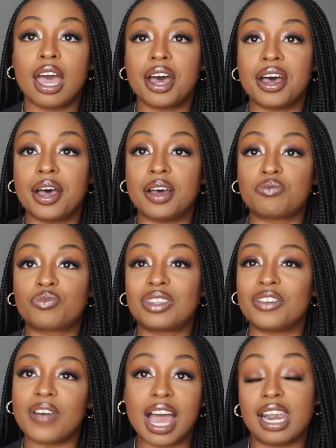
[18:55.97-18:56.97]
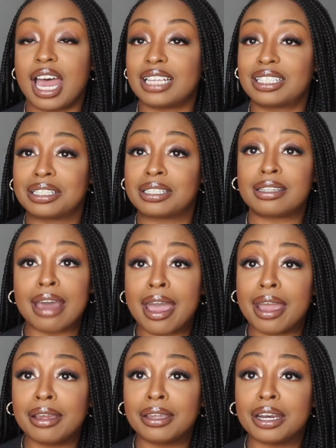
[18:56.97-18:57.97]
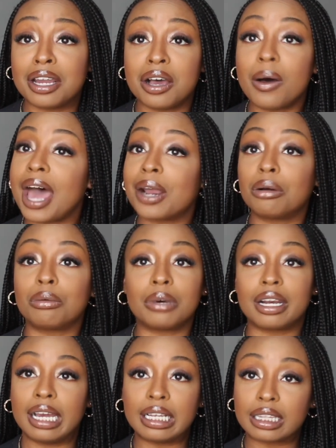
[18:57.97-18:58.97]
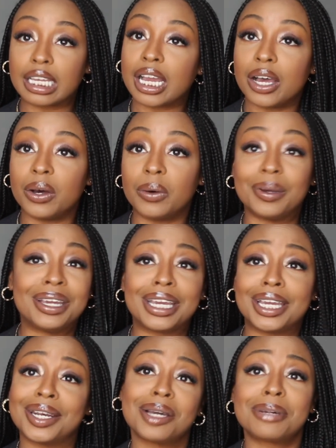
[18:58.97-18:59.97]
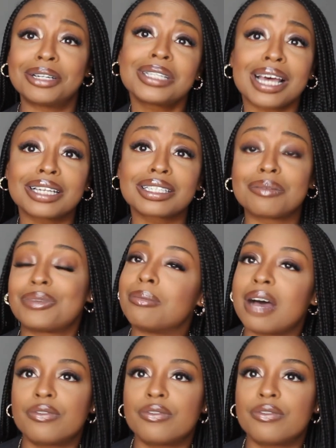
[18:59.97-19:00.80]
the fine lines to stay. You know, I don't want to have to go and get no Botox up in my